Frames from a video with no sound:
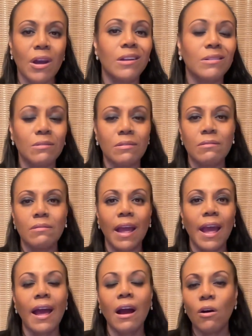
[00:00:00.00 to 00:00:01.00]
on
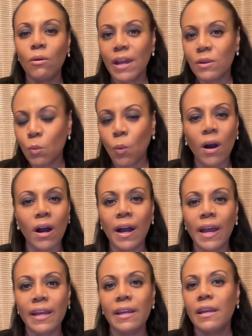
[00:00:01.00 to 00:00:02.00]
how and
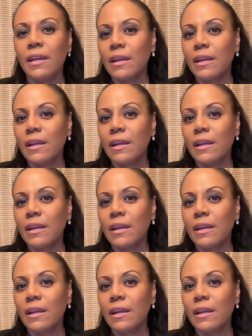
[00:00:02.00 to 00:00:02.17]
why